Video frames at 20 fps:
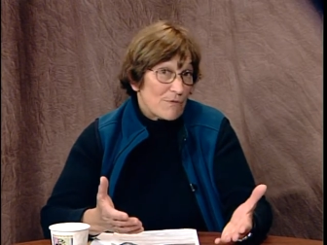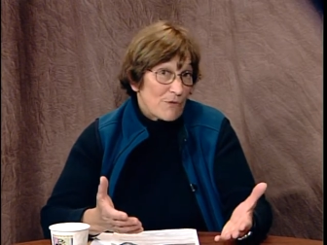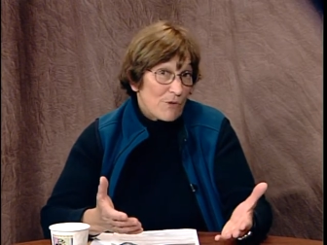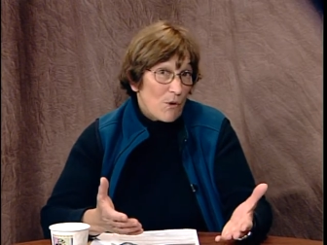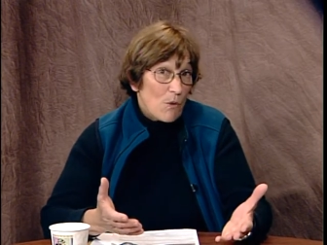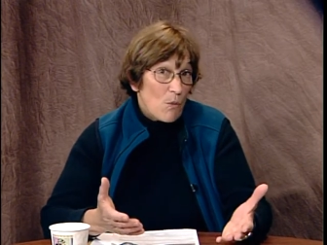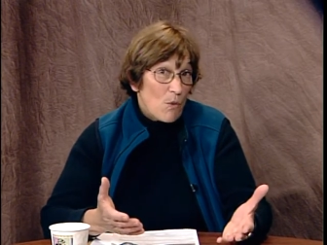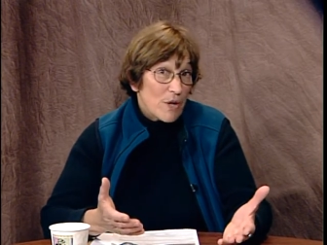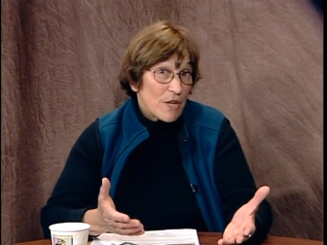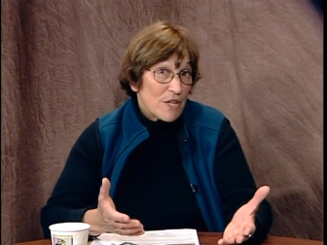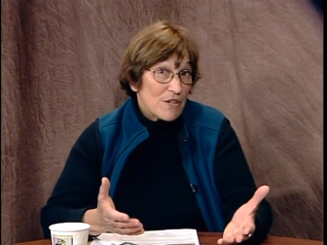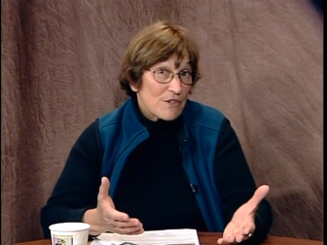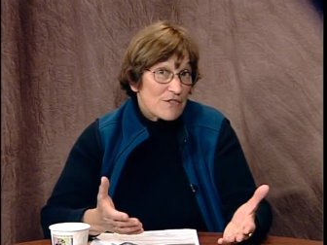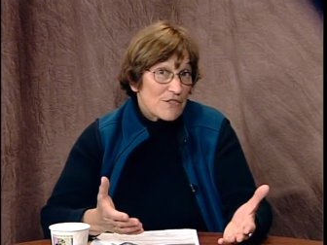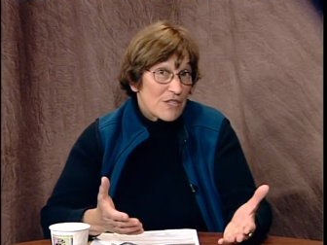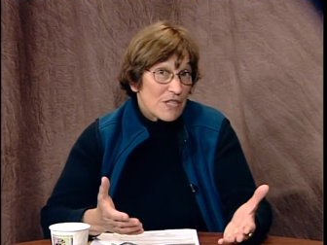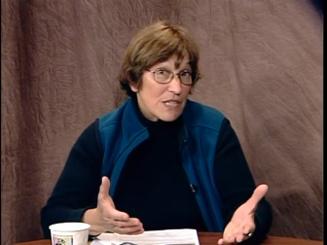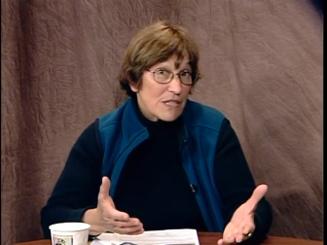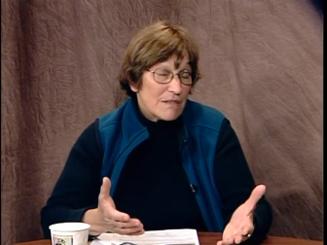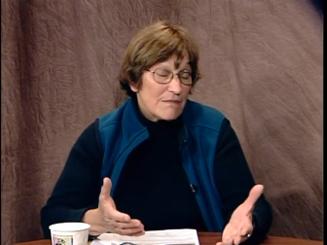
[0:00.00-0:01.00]
for a one-year
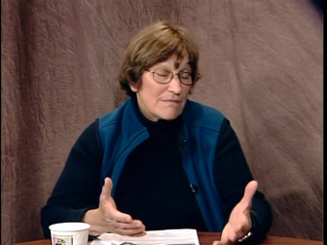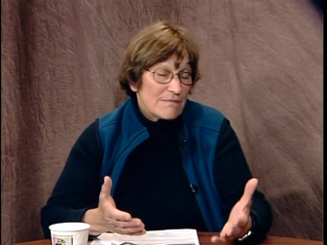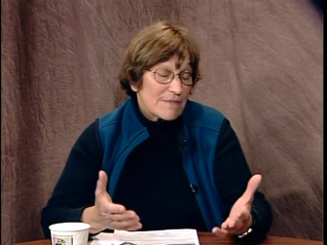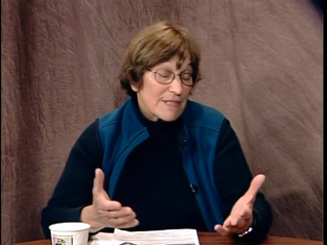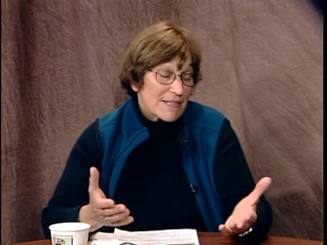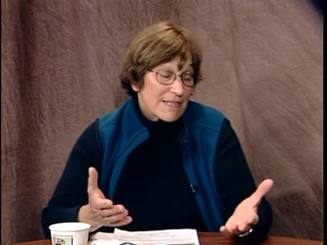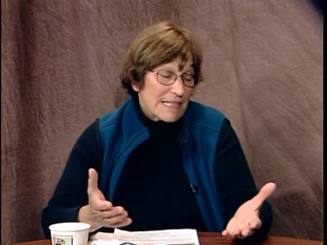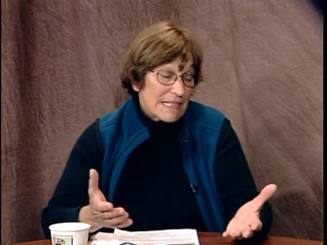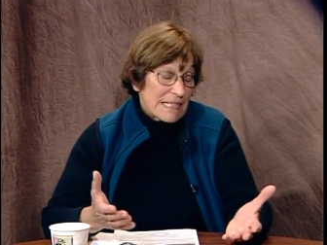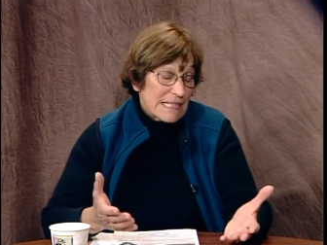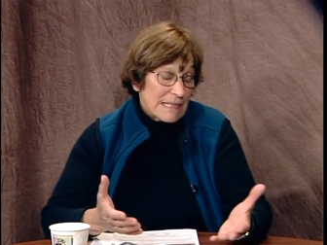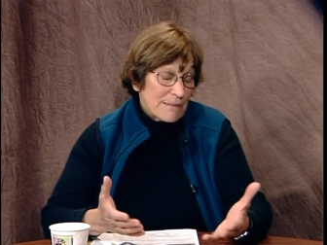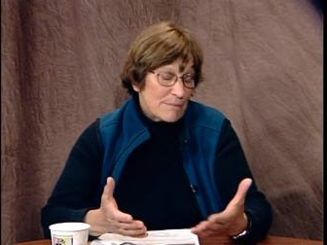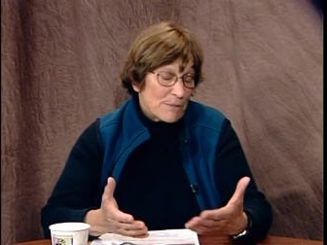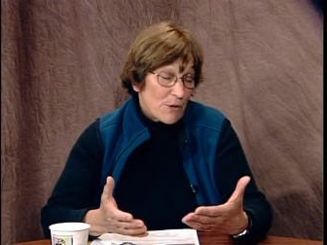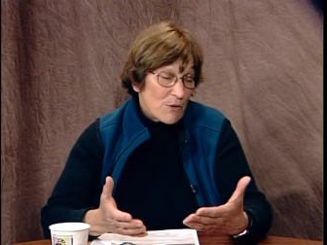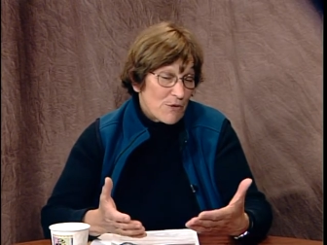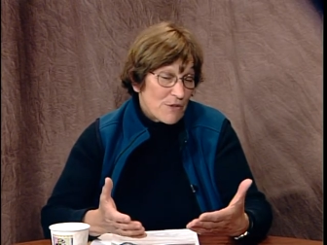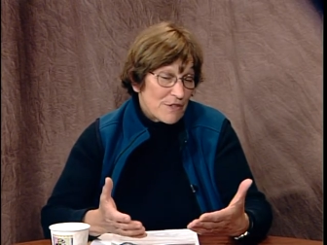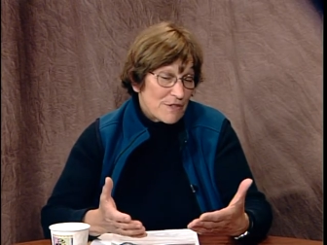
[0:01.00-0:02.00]
seat. Both